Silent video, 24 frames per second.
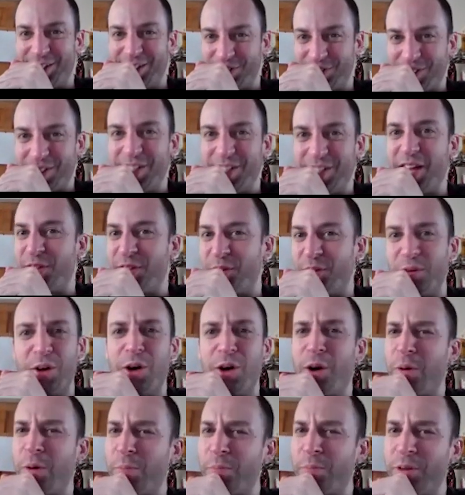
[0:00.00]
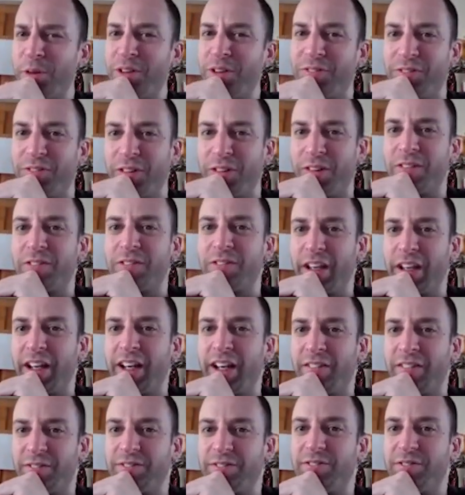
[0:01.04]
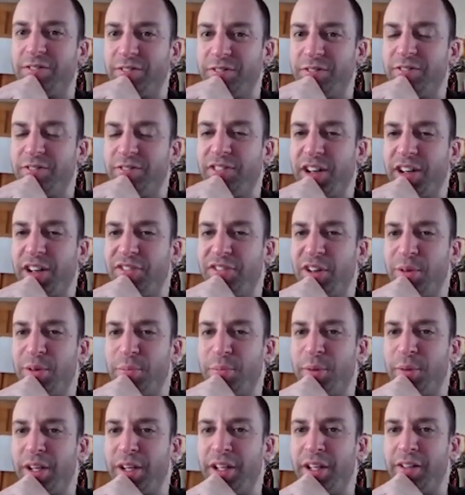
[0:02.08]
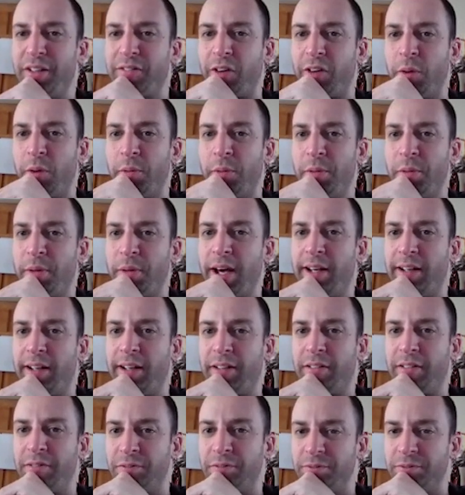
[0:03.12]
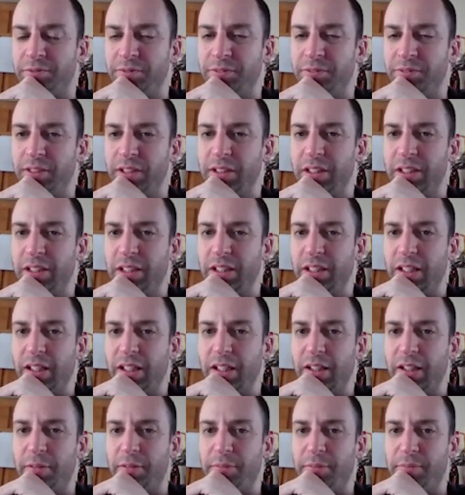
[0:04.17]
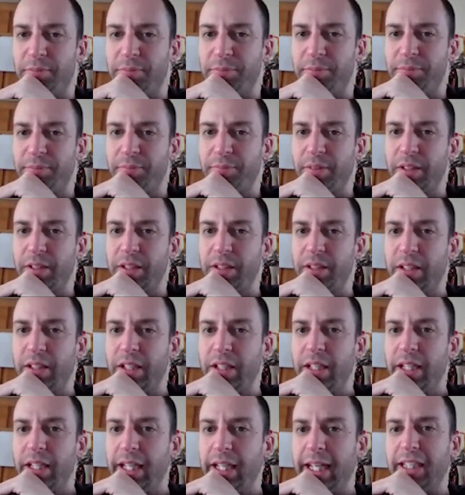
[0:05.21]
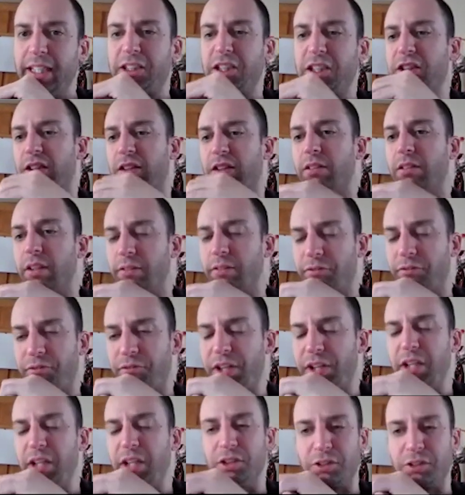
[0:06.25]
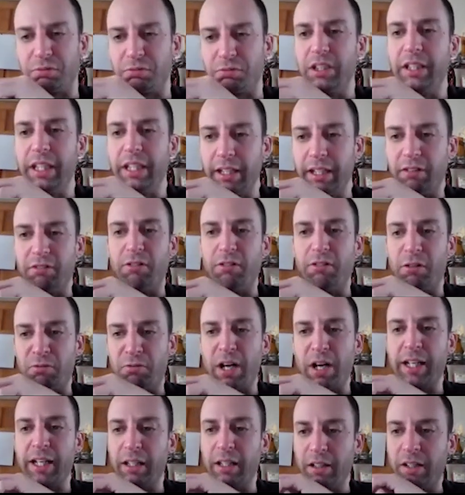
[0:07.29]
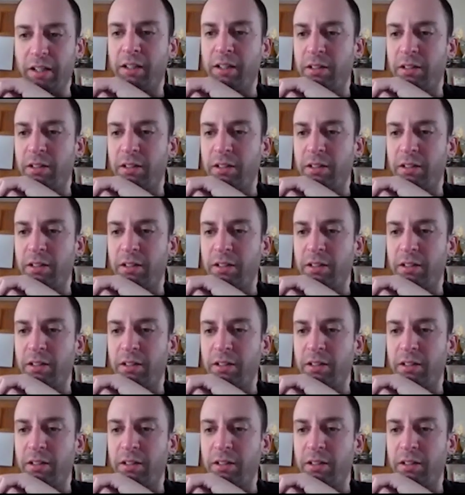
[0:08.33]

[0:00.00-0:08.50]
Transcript: one. Another oh, beautiful, yeah, very very pretty chromatin pattern. Um, it just feels really irregular,